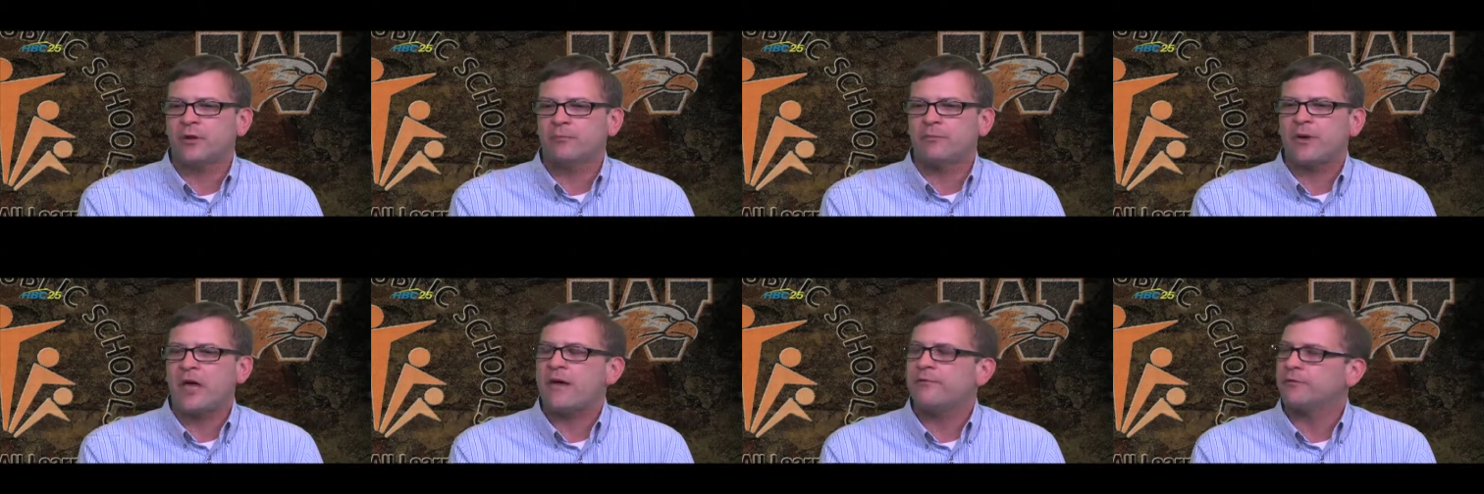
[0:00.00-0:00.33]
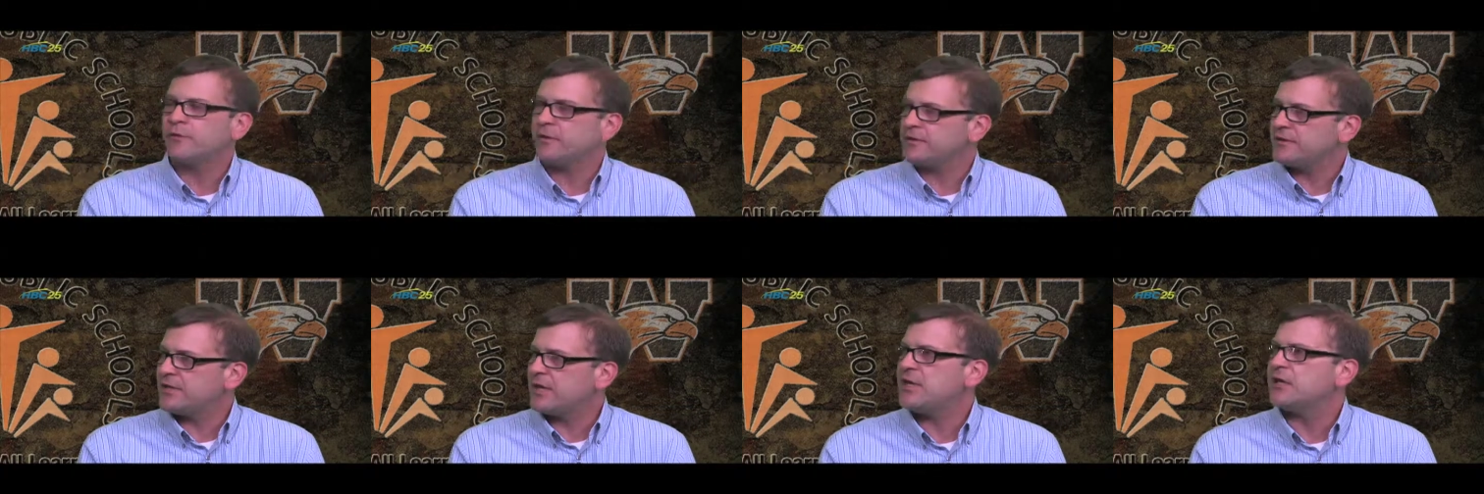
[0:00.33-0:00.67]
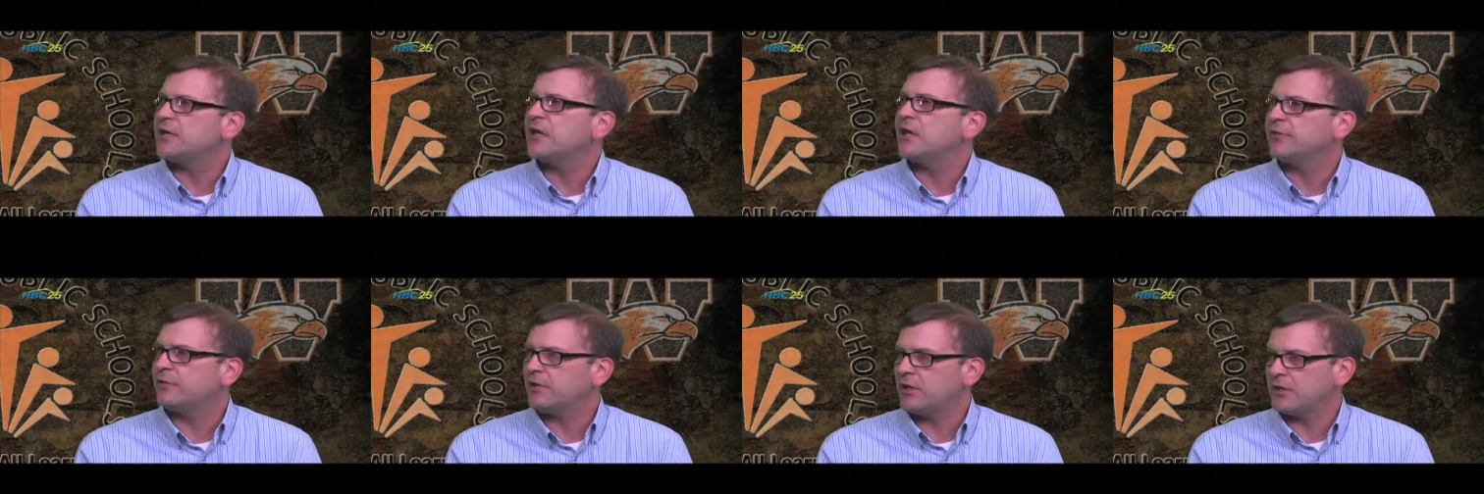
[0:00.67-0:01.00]
are having to
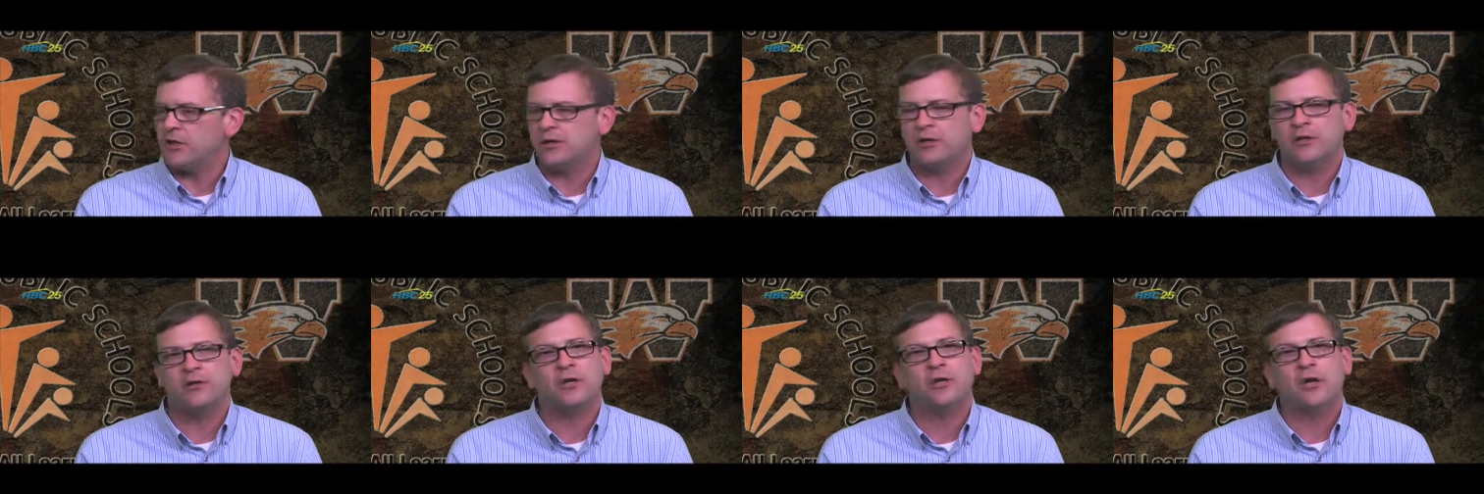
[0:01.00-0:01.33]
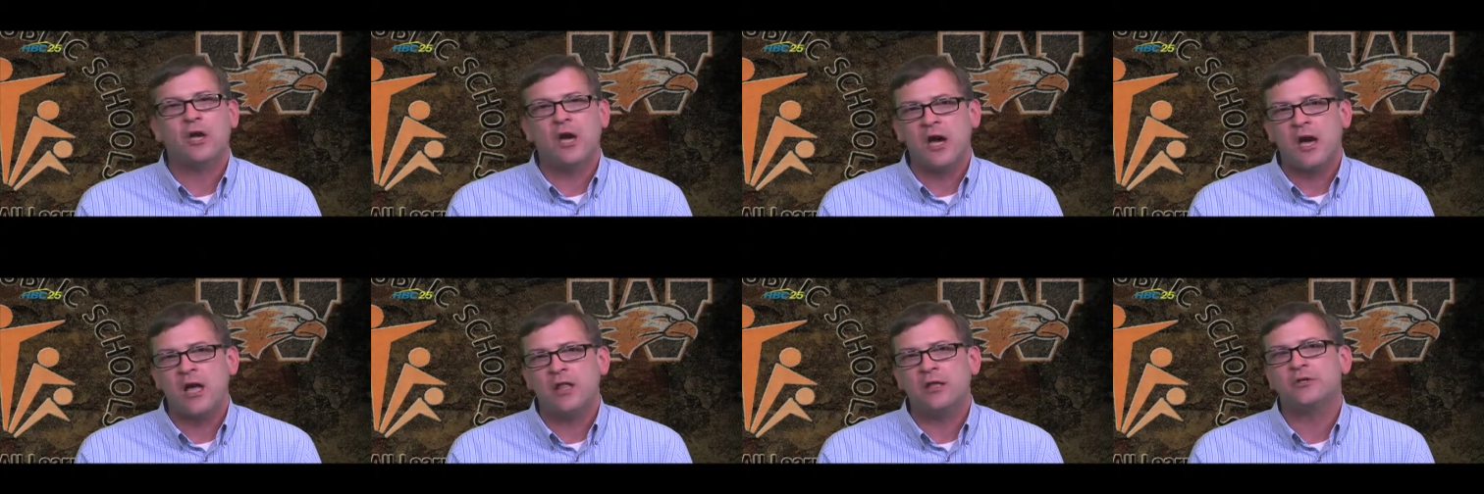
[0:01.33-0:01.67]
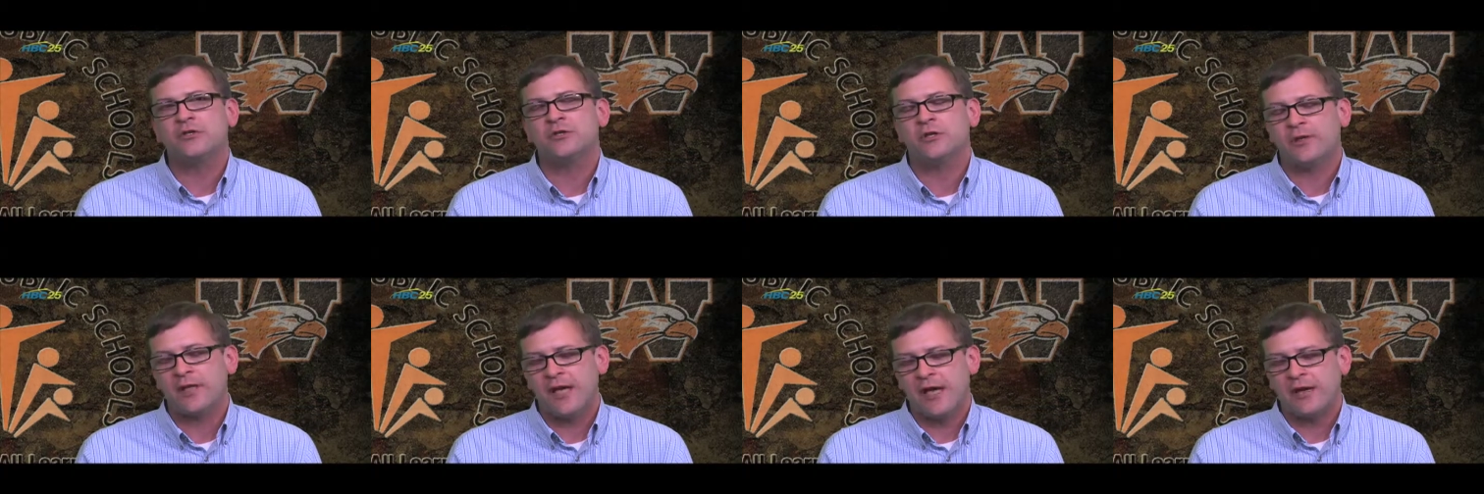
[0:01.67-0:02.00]
take as they get into
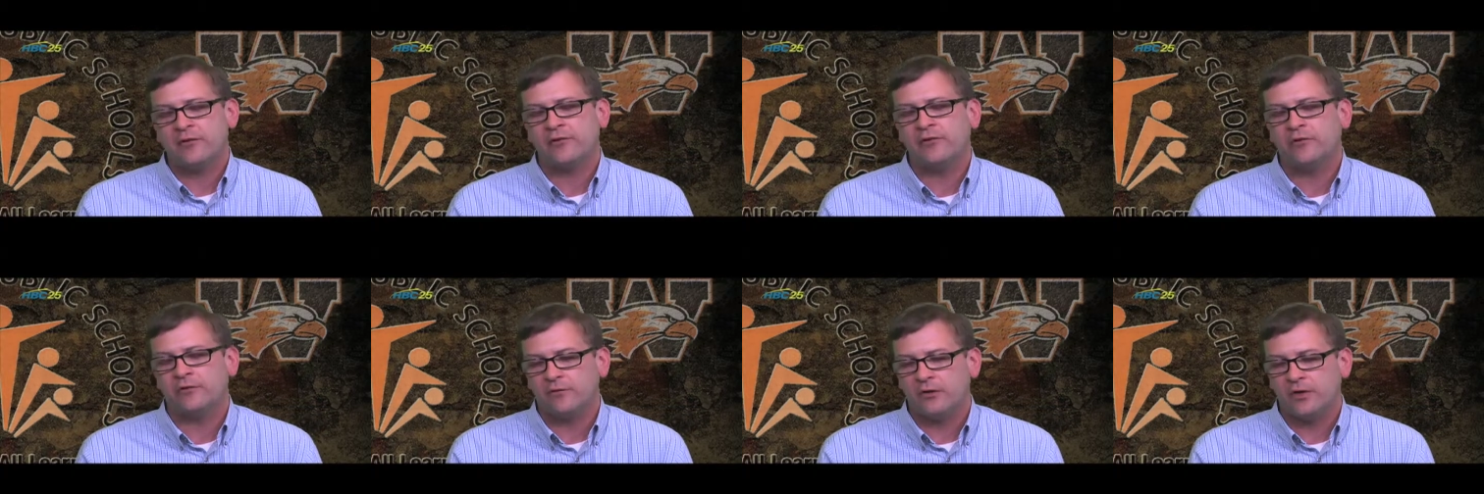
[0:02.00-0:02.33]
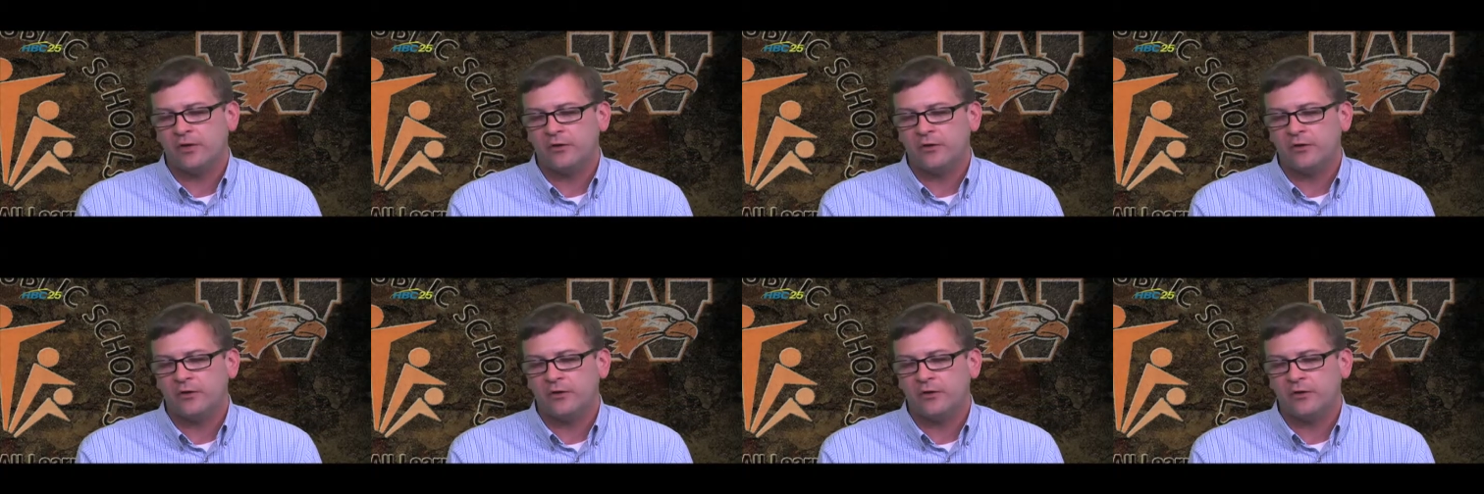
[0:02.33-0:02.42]
college, and that is,